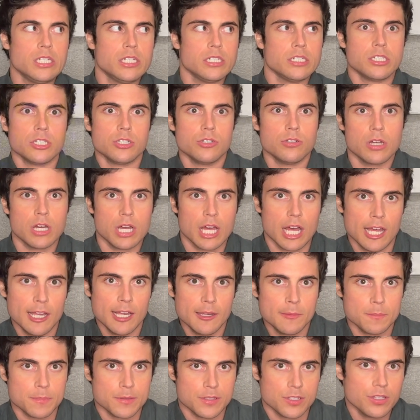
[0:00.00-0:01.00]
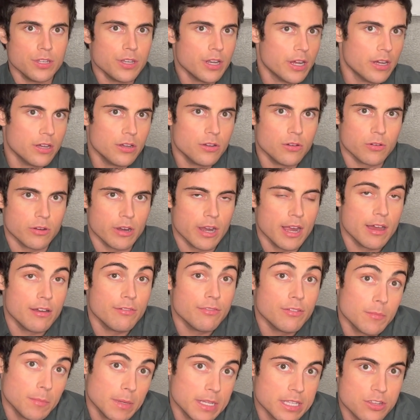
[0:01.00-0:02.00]
to 2 cups, you know, or
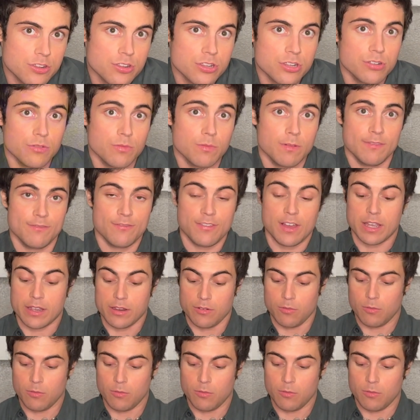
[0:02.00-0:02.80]
however much you fucking